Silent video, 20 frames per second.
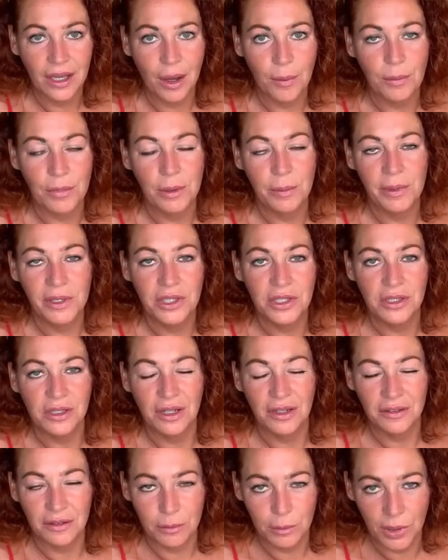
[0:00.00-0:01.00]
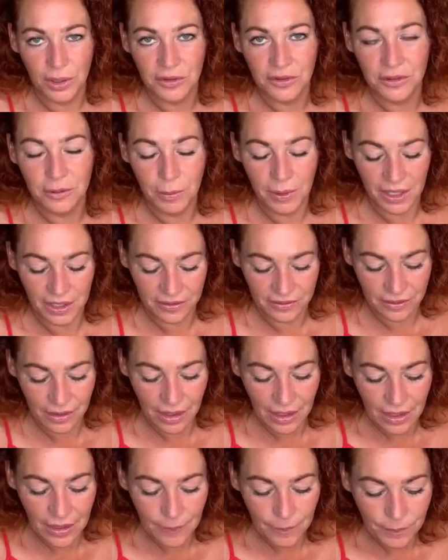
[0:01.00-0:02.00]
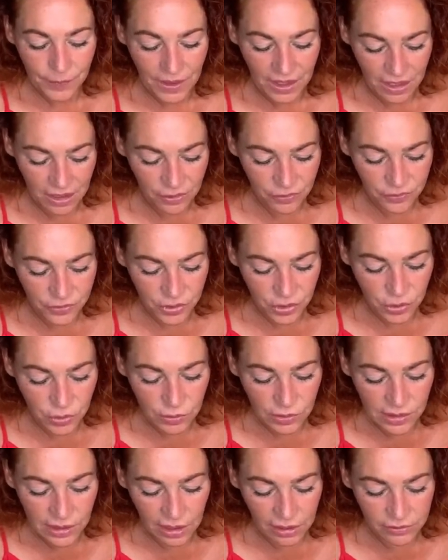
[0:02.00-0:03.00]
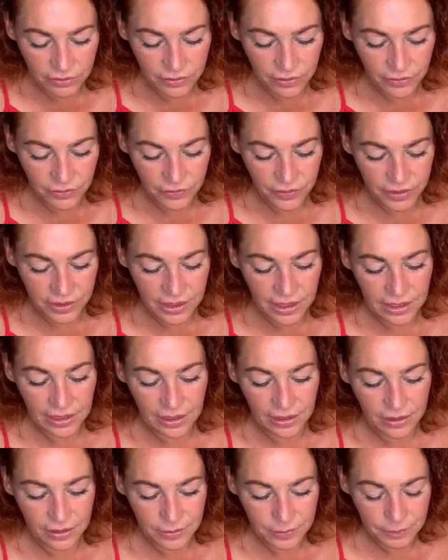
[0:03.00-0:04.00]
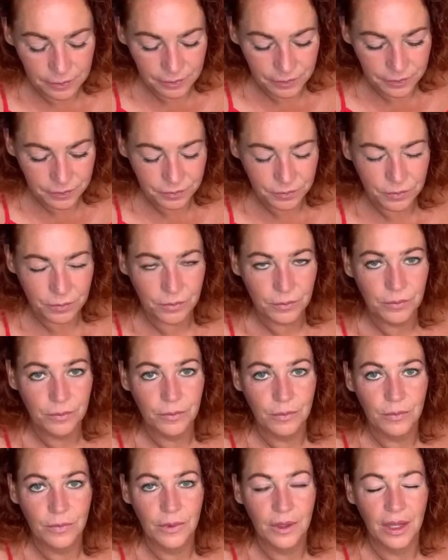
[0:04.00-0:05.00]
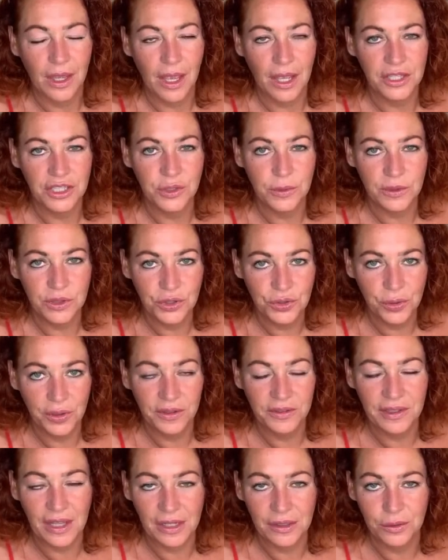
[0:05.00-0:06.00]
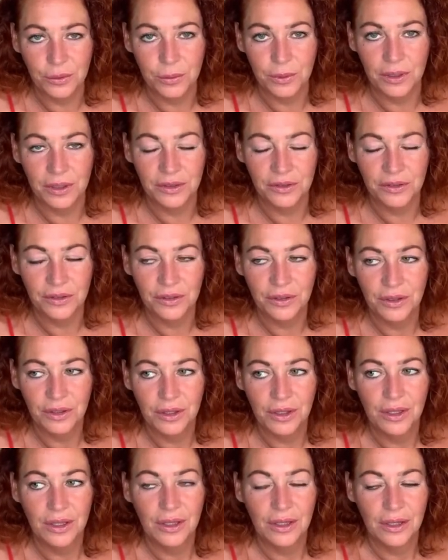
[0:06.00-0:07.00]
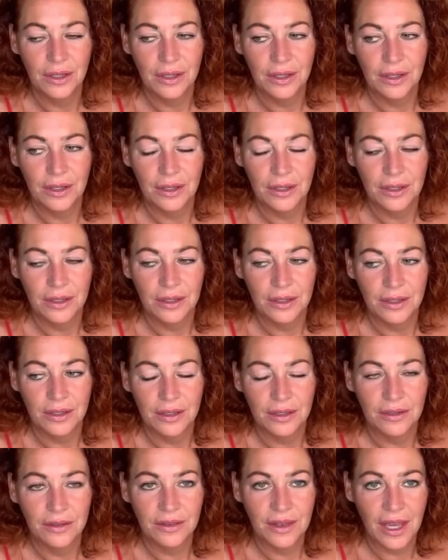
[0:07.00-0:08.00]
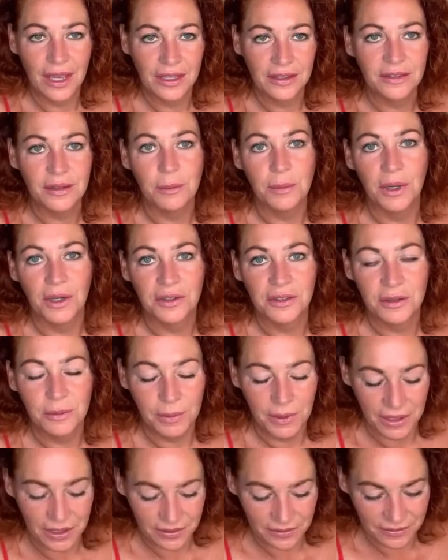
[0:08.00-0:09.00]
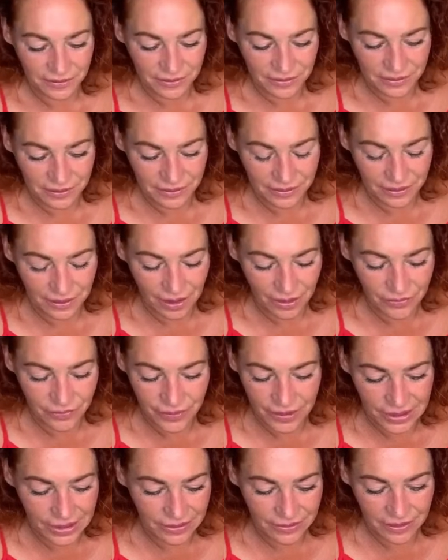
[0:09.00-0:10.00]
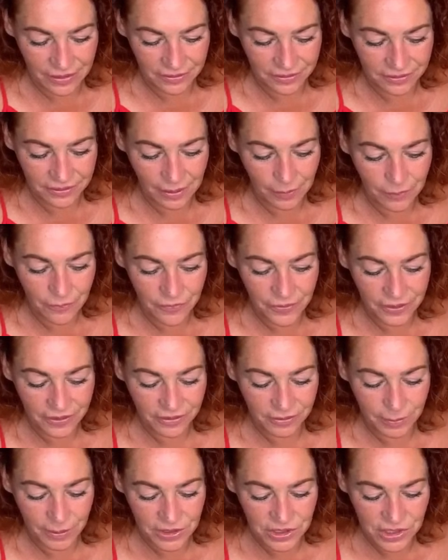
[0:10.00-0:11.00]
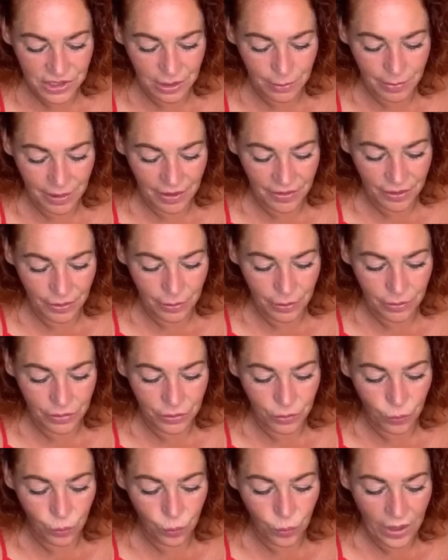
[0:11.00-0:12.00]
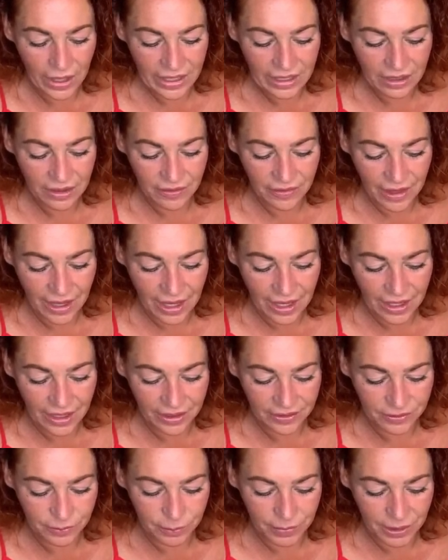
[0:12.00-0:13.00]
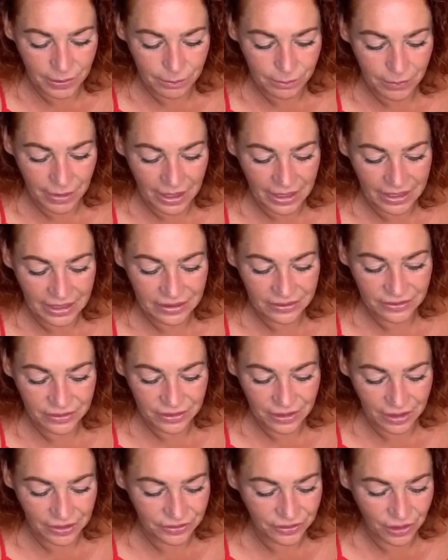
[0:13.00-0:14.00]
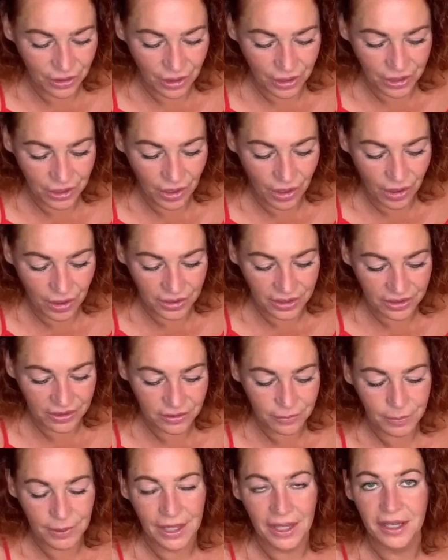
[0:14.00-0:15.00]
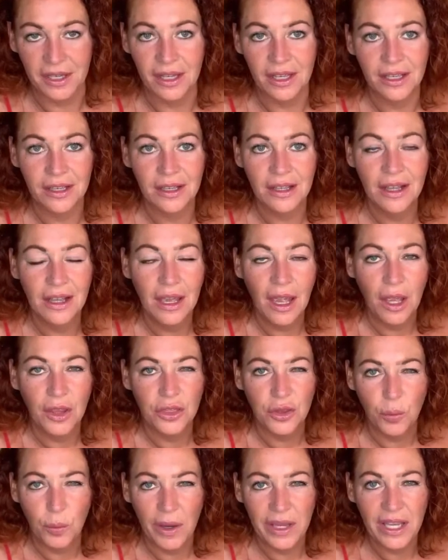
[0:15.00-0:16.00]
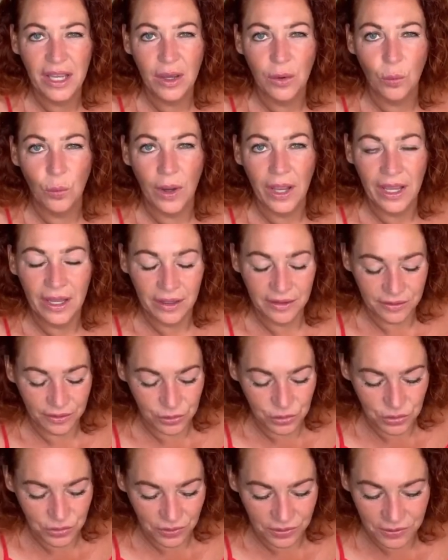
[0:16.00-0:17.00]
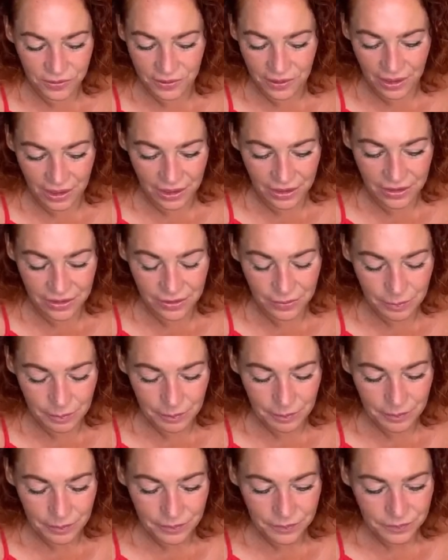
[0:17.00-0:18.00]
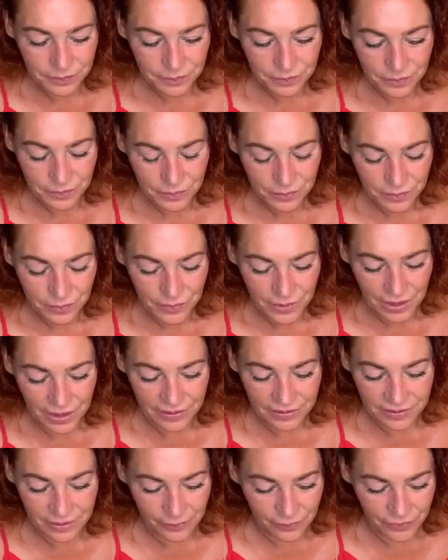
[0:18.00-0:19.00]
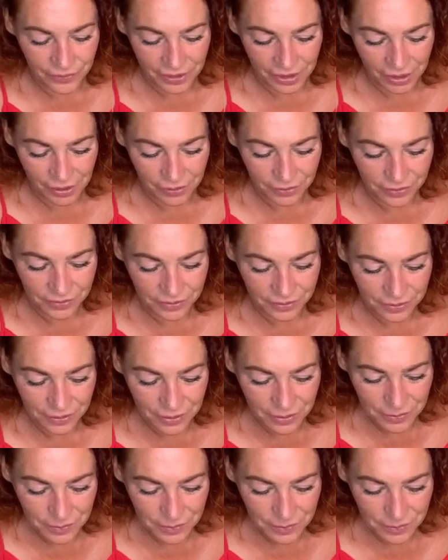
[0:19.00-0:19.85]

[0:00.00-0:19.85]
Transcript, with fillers: humble opinion, is a masterpiece. If you love vanilla and you enjoy sandalwood, that is a masterpiece. I think there's something special about the, the way that has been made. I, don't, I can't explain it. The way it wears on your skin is something else.